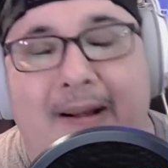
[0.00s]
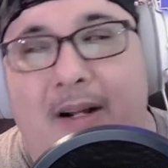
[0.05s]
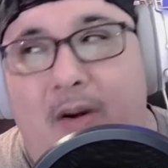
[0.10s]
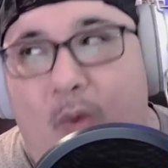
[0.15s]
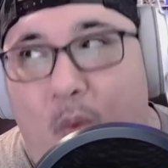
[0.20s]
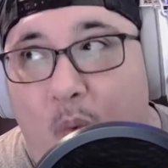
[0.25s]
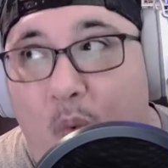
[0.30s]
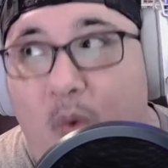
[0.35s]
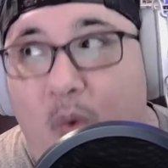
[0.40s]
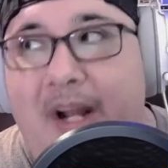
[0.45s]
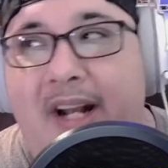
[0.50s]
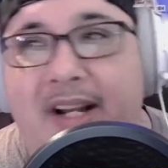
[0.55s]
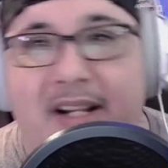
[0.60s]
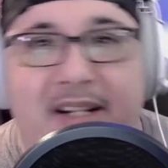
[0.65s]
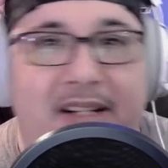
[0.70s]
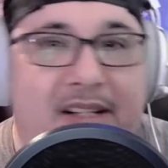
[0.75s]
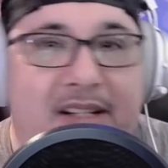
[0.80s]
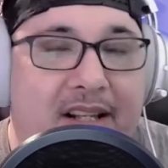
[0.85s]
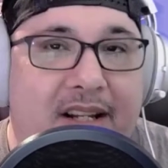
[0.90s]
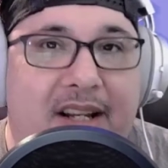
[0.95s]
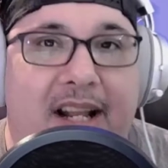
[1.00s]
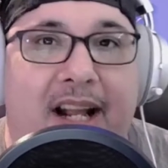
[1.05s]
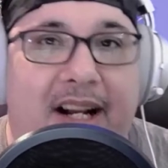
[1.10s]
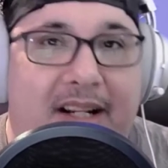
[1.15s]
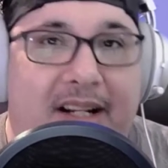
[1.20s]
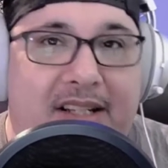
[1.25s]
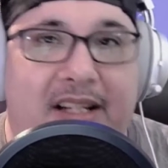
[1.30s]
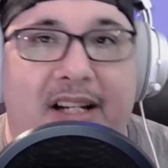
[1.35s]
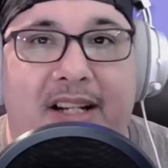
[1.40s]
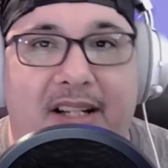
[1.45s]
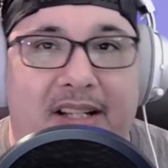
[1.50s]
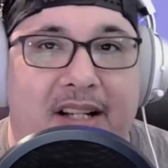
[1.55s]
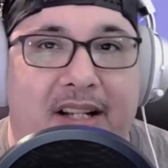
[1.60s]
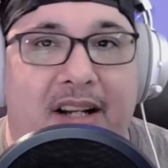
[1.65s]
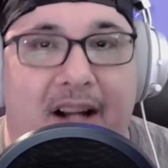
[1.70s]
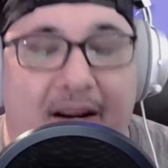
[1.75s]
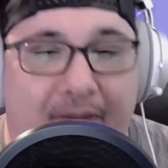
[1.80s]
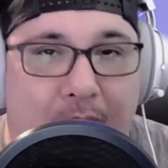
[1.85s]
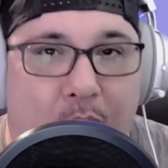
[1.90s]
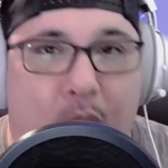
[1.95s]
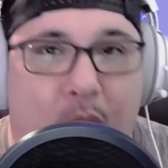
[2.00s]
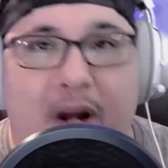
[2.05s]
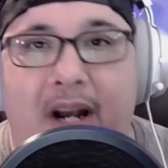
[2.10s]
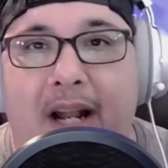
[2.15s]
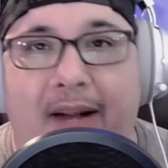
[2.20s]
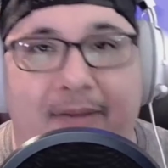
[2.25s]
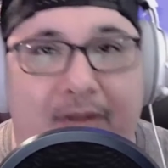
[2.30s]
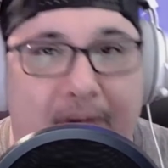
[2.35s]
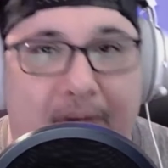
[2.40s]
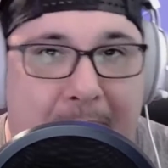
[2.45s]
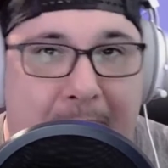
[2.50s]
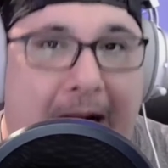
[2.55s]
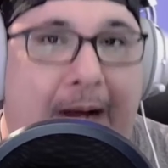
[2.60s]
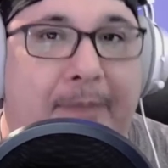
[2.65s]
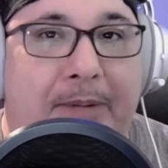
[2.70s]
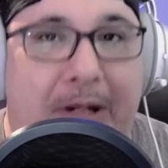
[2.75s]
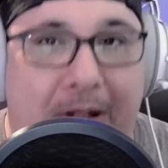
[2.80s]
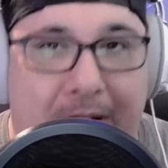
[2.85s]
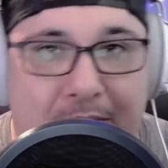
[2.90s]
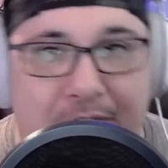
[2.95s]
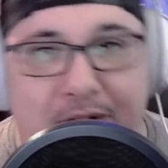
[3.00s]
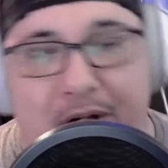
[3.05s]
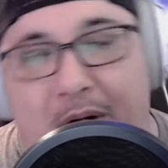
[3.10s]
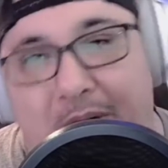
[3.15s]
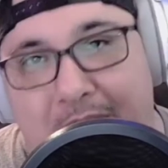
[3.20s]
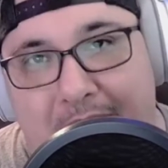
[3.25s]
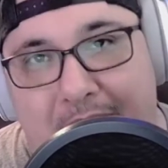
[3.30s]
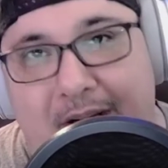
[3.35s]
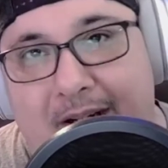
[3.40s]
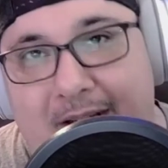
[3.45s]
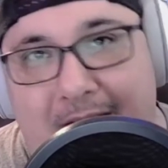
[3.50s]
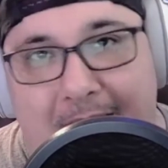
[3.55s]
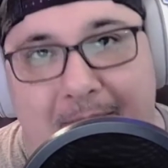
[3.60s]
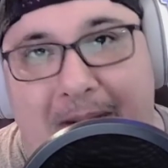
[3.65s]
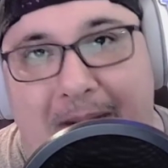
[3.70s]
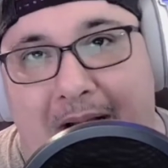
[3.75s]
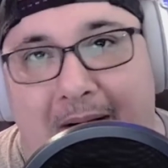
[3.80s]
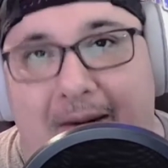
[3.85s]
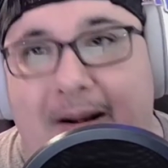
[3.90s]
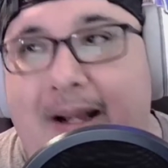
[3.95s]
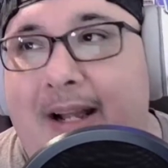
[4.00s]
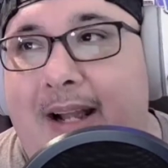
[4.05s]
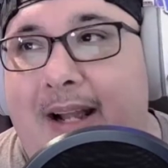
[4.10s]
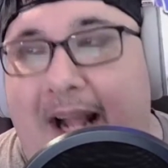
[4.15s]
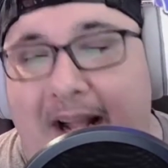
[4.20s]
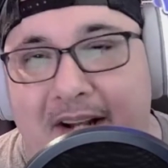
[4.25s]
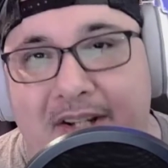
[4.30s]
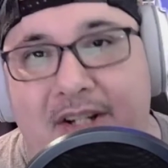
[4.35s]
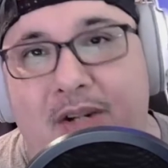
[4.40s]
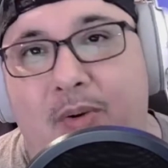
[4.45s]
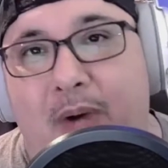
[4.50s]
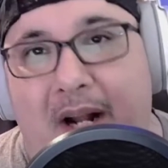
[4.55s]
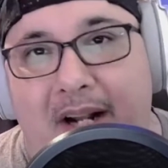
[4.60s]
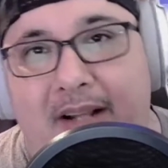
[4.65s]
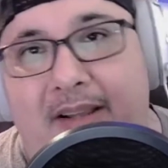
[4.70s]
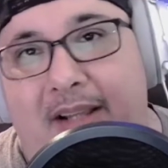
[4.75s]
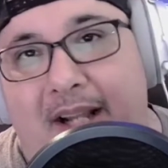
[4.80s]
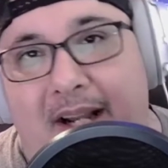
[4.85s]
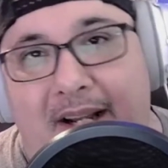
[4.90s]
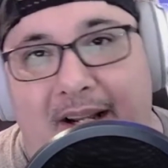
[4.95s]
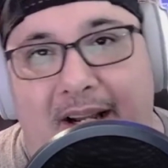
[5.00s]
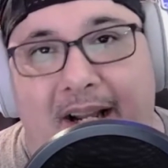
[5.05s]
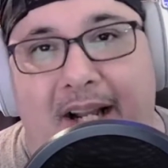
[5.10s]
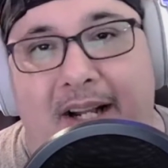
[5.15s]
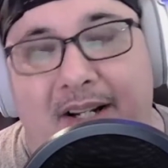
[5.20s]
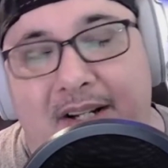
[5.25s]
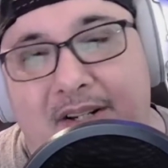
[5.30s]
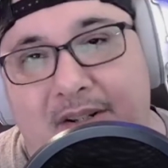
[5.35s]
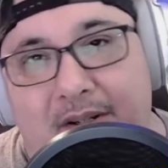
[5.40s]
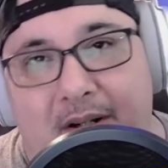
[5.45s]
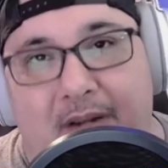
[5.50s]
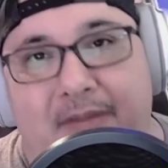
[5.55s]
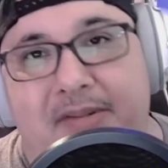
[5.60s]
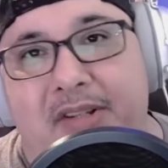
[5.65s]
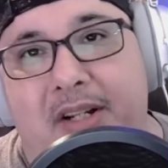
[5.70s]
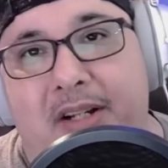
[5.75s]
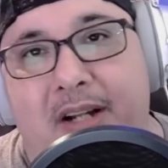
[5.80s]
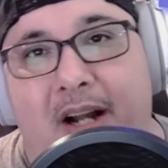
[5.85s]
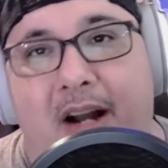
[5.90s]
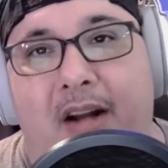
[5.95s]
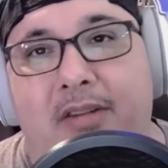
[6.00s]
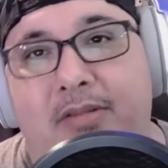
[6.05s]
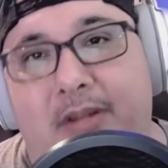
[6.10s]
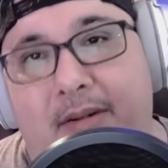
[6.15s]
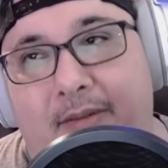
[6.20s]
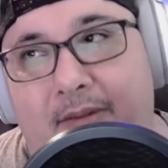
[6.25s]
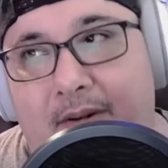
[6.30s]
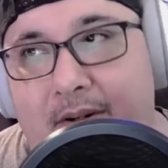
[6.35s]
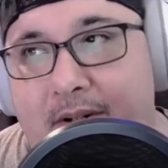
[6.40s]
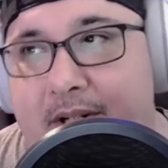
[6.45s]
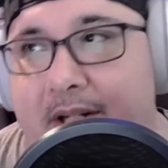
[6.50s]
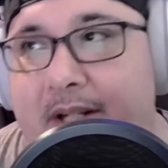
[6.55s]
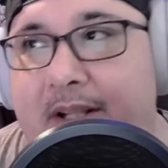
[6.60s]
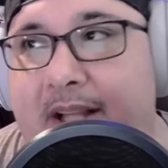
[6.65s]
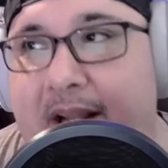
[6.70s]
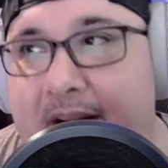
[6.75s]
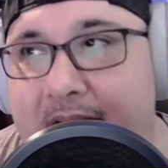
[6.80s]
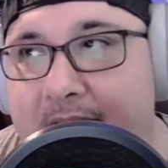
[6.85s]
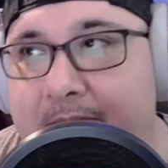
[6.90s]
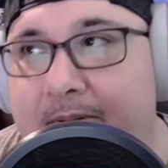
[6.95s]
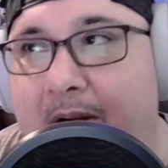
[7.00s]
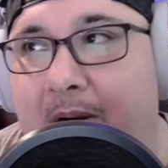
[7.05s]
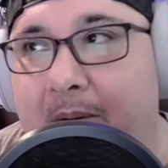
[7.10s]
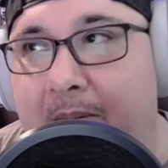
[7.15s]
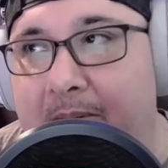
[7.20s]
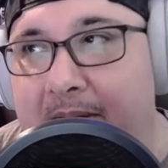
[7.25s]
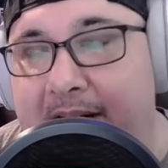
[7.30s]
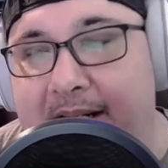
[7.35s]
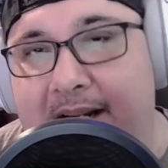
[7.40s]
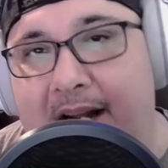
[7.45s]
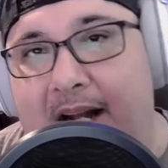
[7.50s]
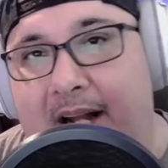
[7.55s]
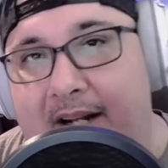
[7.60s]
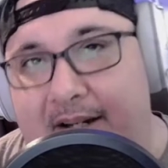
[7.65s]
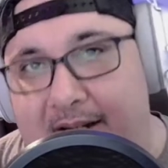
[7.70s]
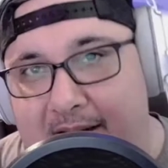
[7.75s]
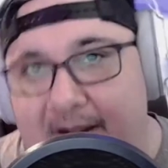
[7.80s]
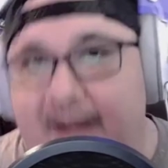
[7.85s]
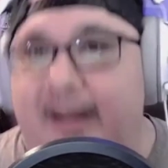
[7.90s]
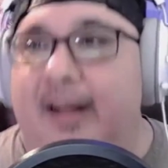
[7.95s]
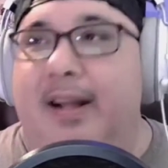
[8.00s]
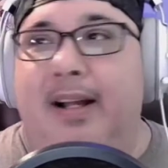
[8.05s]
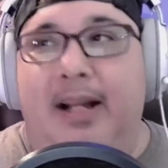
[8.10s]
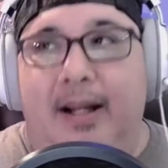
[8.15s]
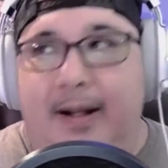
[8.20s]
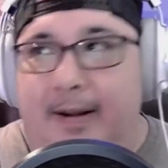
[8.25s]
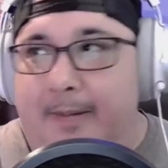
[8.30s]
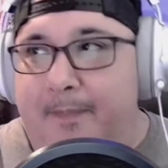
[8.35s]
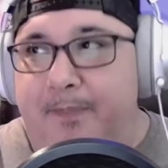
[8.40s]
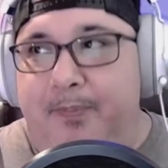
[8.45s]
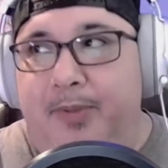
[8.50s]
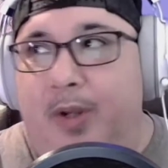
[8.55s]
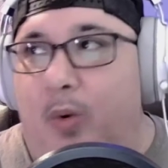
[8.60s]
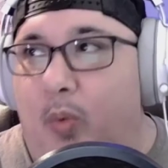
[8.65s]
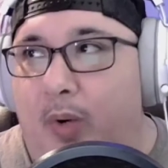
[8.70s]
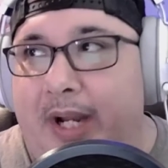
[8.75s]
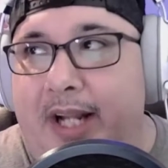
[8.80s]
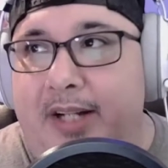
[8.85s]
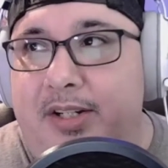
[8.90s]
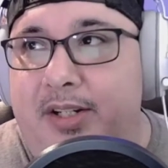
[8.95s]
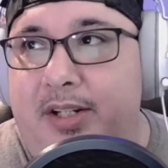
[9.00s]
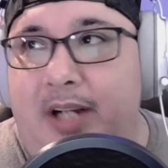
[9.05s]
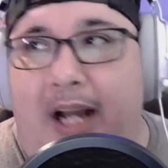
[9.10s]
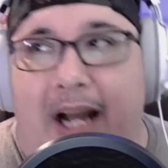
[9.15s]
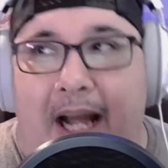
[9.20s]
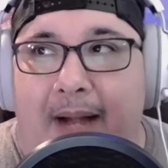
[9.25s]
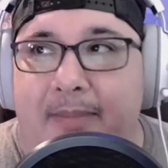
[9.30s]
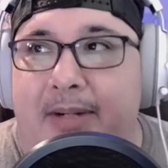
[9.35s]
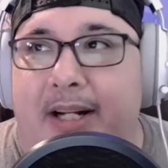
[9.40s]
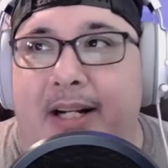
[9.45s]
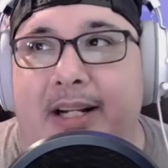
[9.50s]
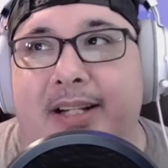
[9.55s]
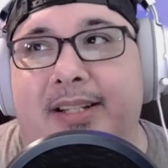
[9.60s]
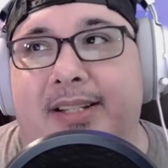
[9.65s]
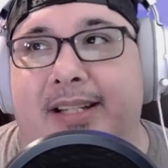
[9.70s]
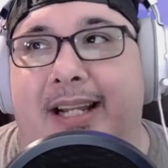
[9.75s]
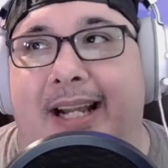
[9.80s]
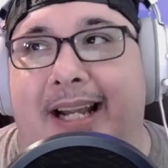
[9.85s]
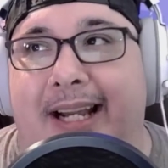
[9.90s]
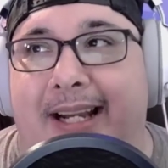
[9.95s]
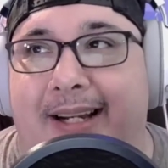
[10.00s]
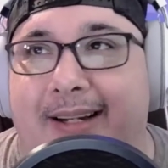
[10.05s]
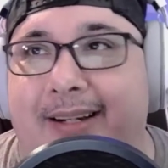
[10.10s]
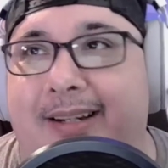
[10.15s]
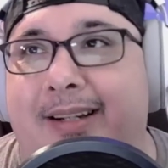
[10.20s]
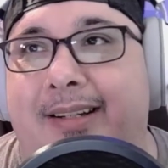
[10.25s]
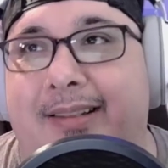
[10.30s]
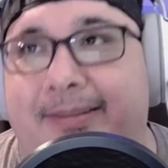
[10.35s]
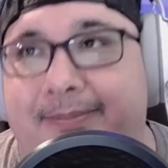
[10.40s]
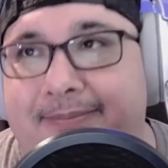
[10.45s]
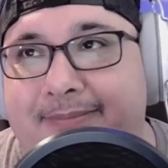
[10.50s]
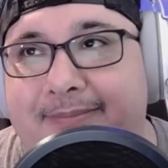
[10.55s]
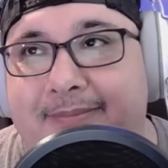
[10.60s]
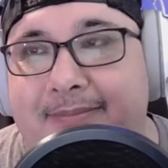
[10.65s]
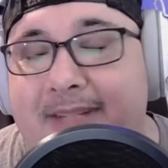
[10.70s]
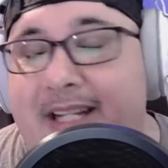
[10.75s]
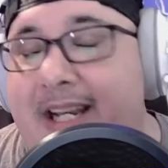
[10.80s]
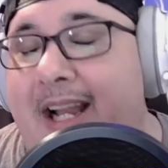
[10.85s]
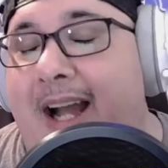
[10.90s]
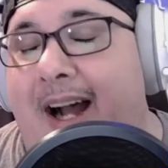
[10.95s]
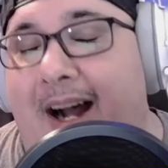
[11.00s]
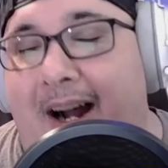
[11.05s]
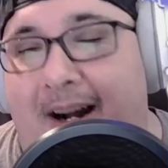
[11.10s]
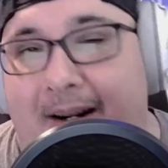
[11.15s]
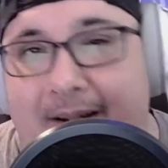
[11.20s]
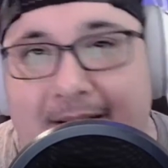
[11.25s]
when is the next season of whatever popular show going to come out, and do I think it deserves the controversy that it's probably gotten? Which I'm going to say nah